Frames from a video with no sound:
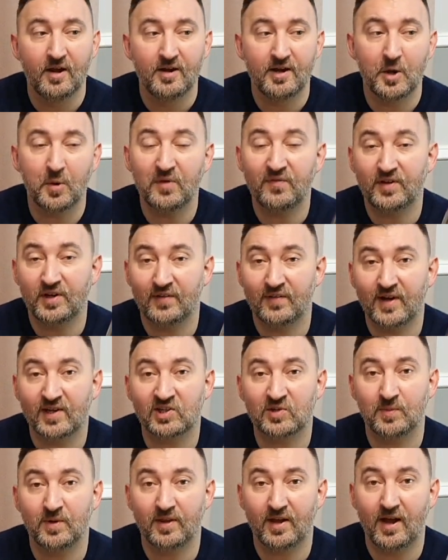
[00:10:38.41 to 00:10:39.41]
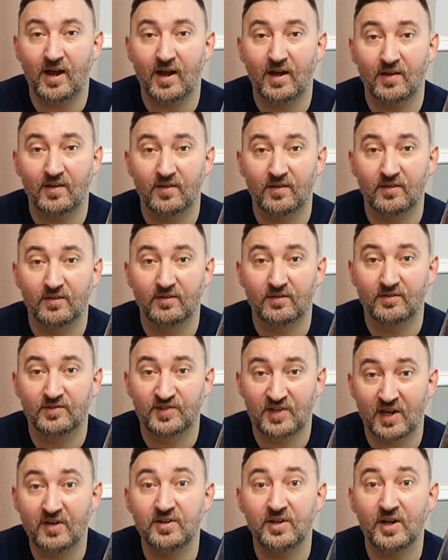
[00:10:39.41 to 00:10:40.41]
Now, if you'd have asked me that
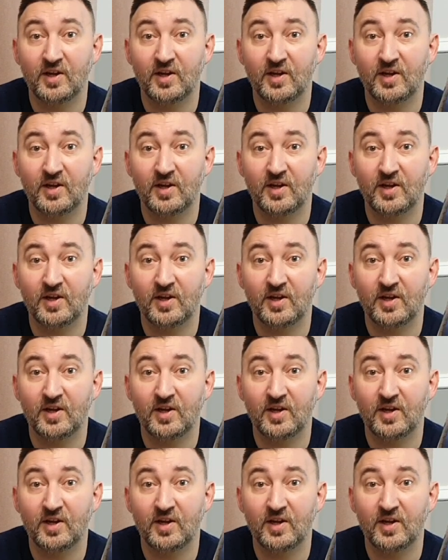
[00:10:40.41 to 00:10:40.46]
10